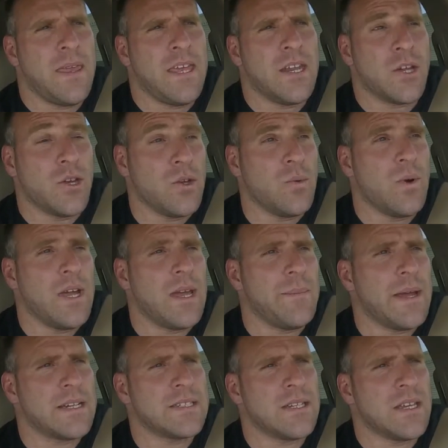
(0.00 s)
in a good way. I'm
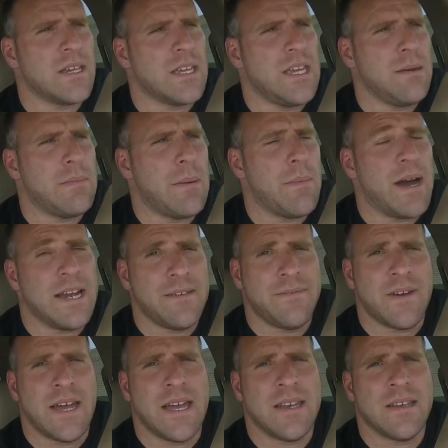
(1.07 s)
actually going to keep my body
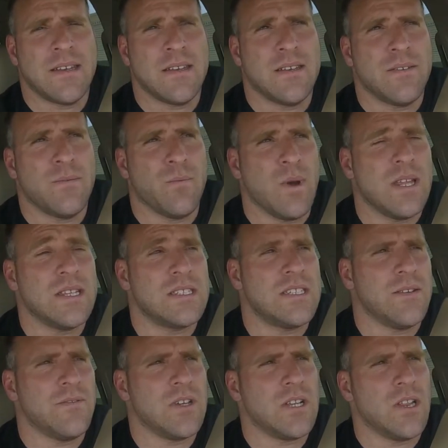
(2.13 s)
fat
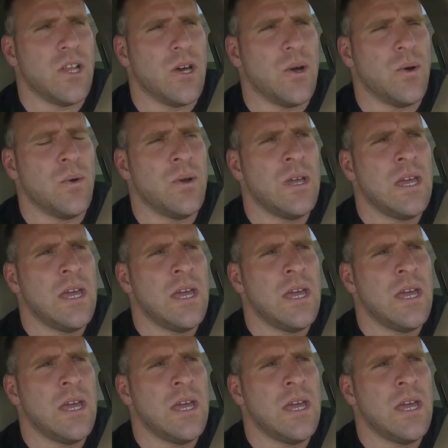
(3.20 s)
relatively low.